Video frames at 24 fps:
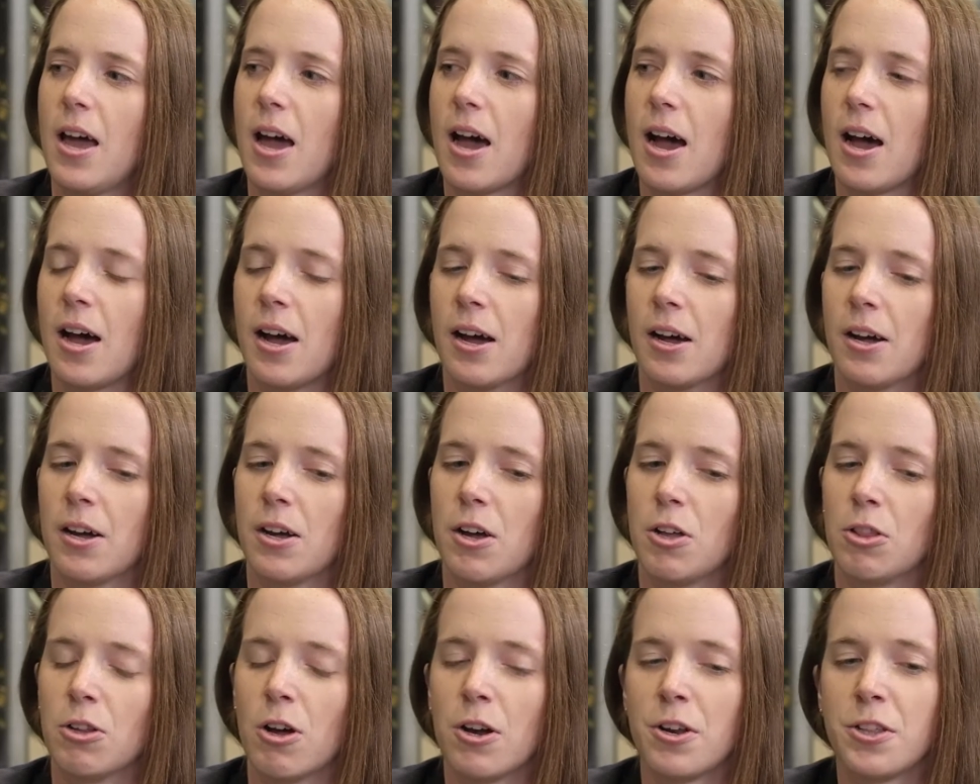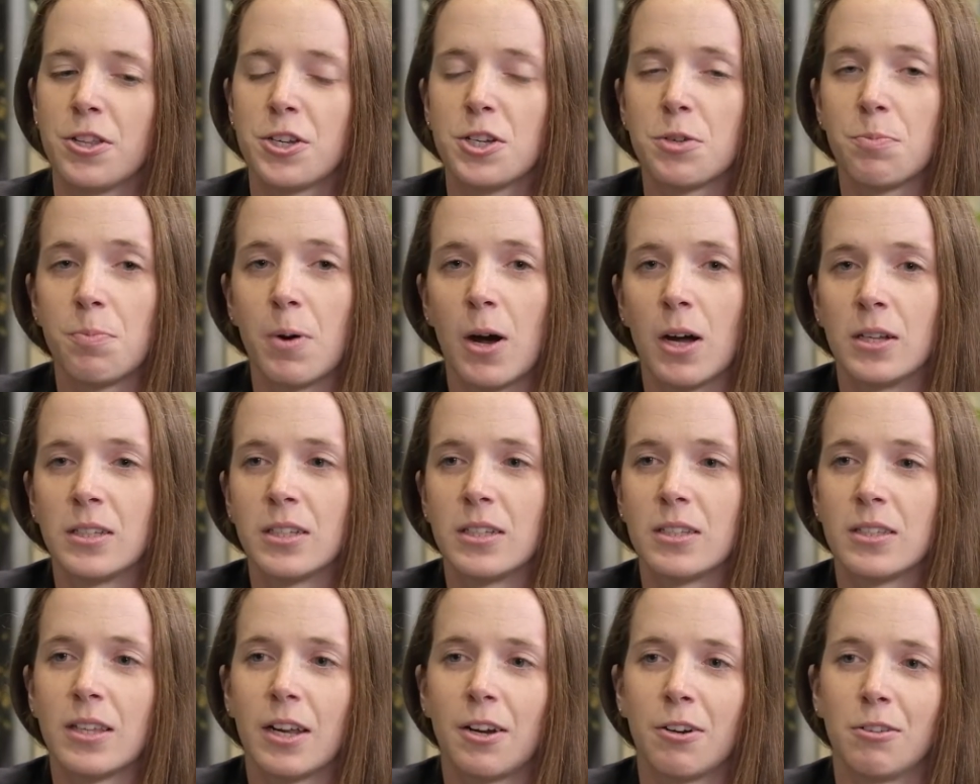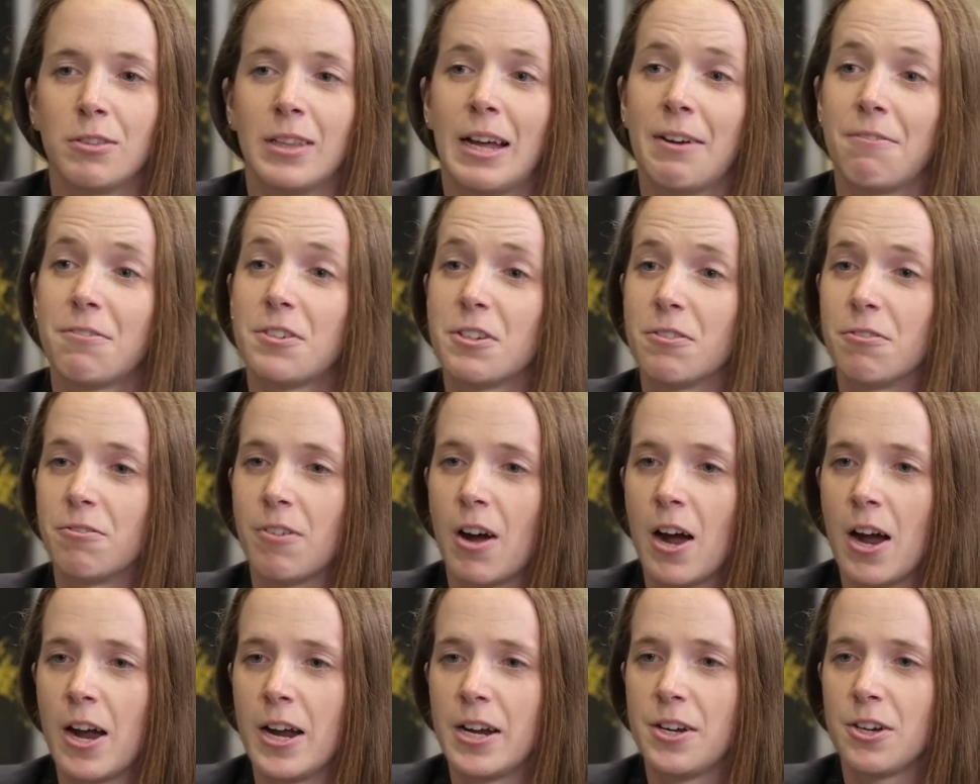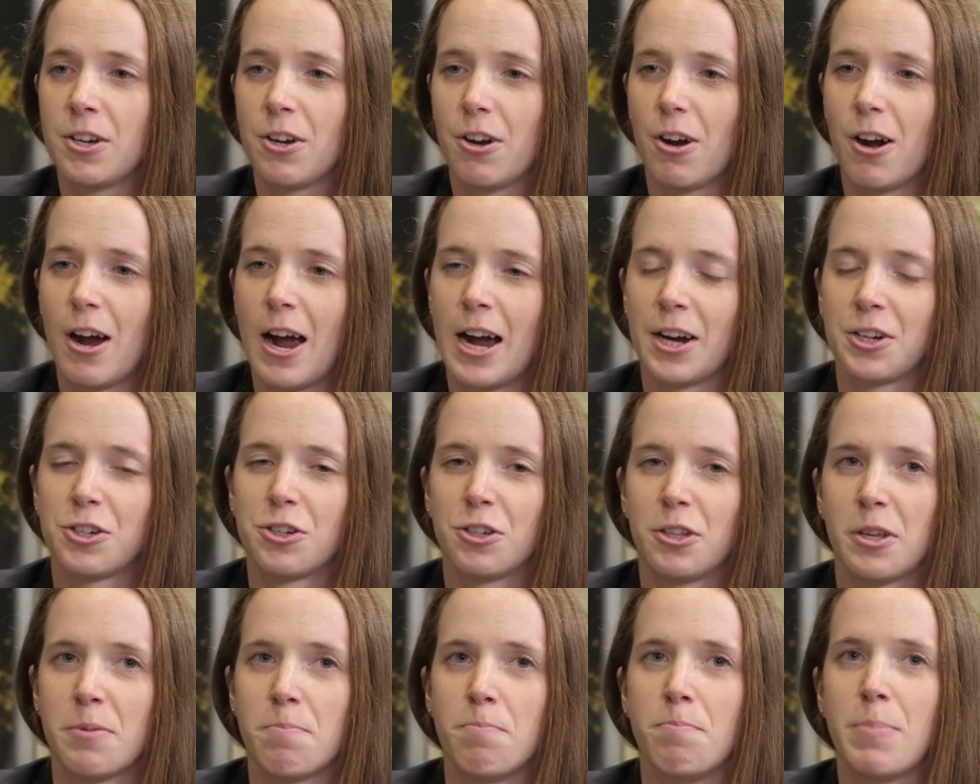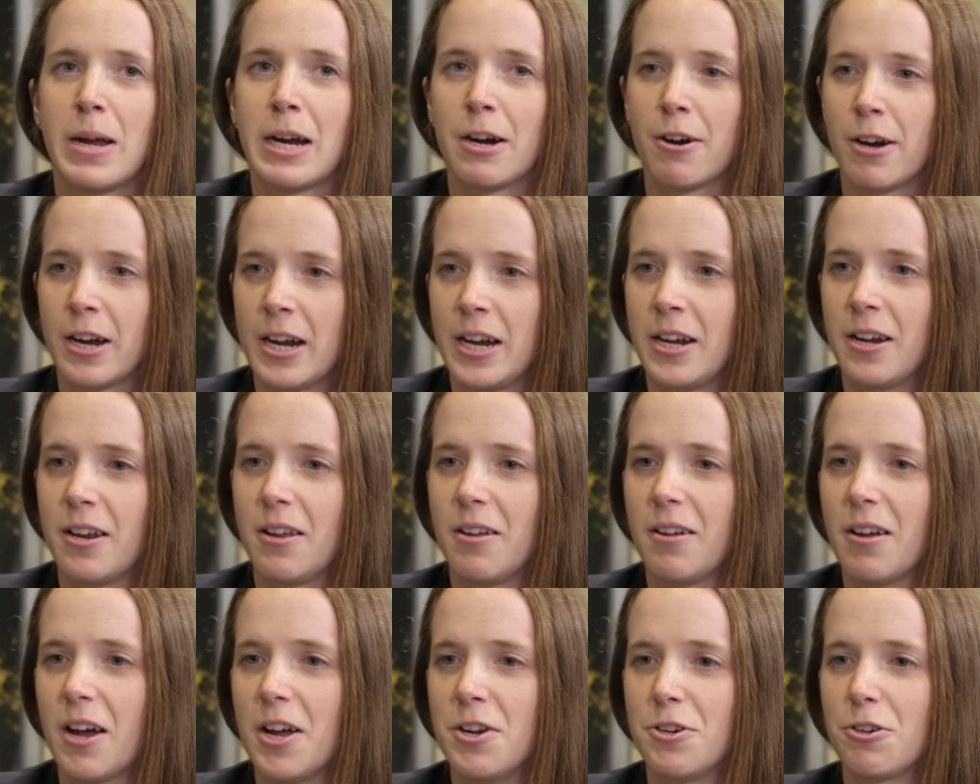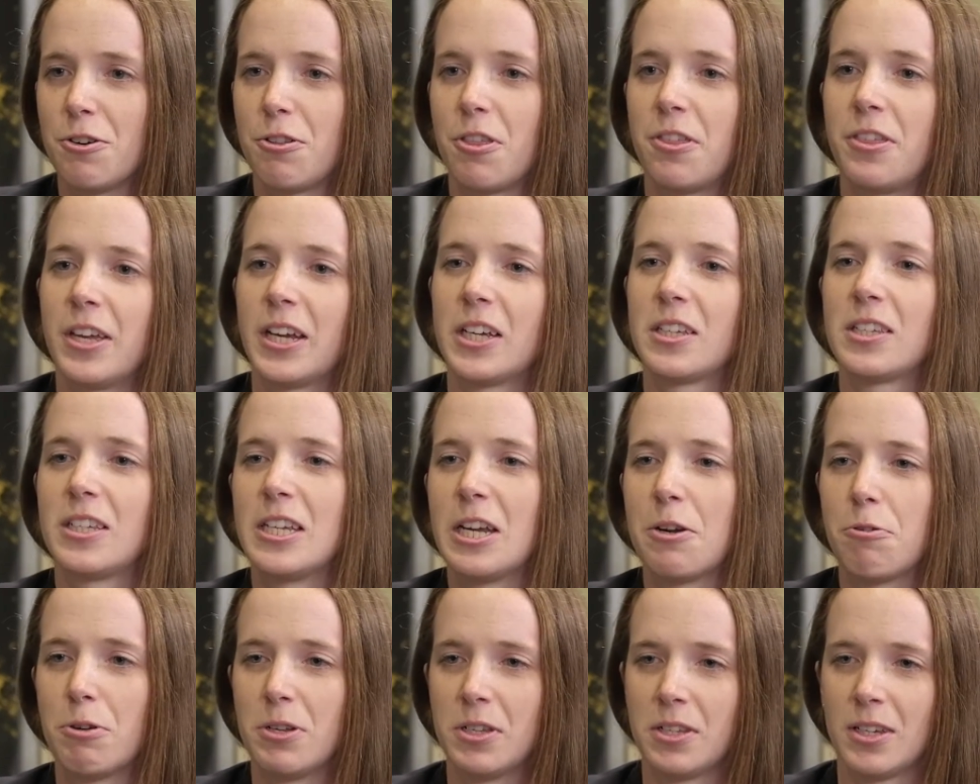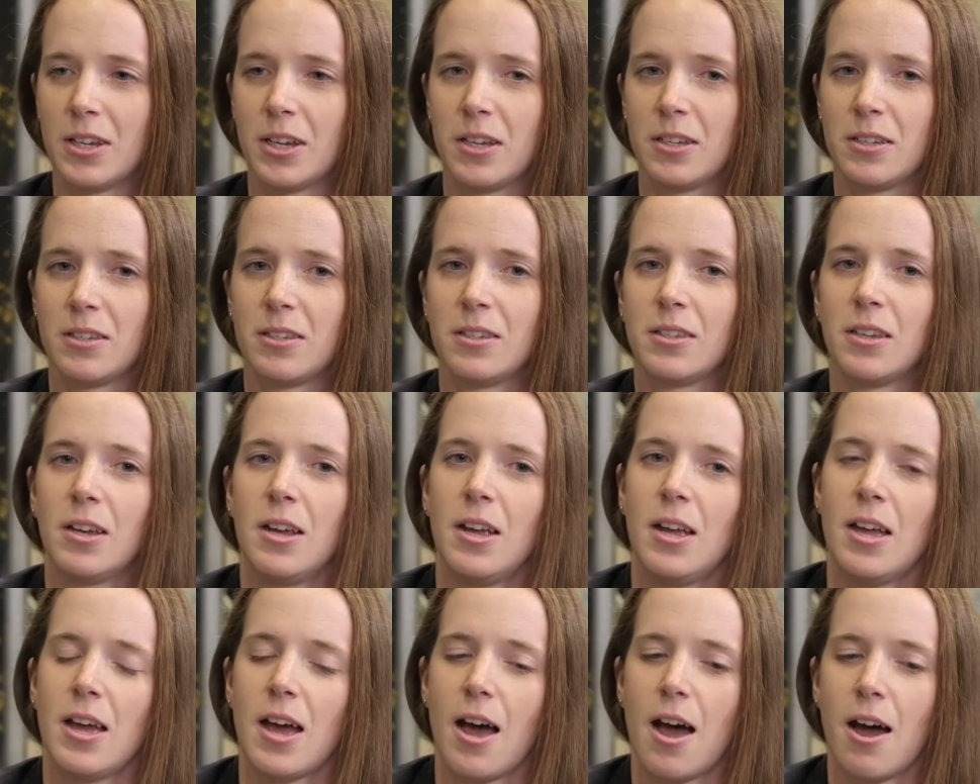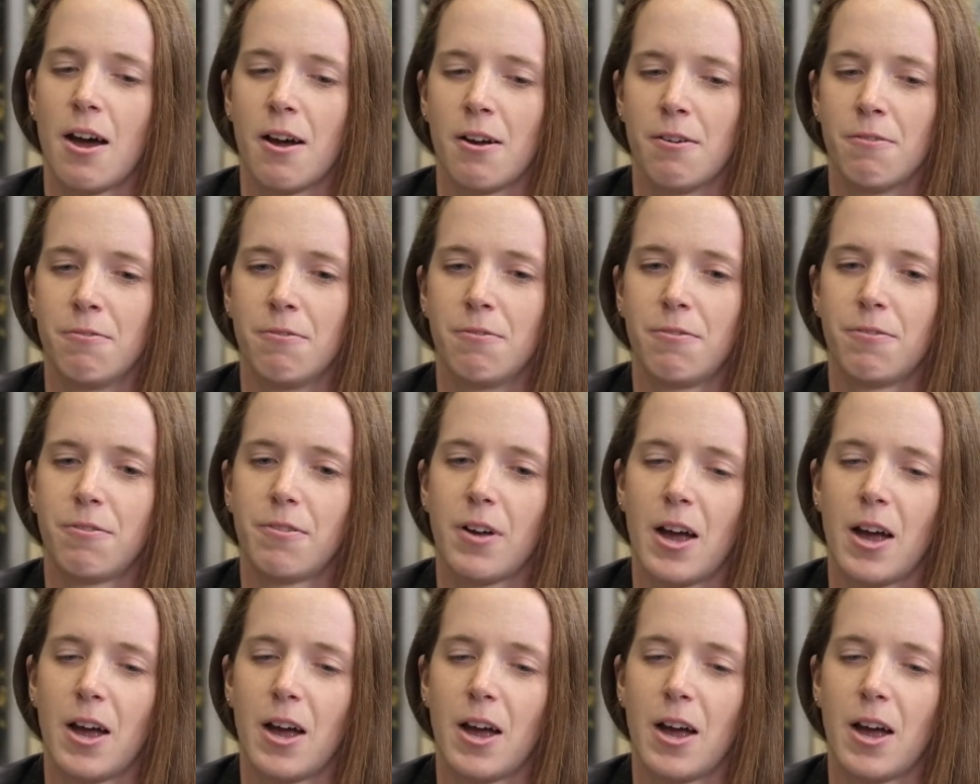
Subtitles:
a lot of the deposits that are left to find are actually buried under thick sequences of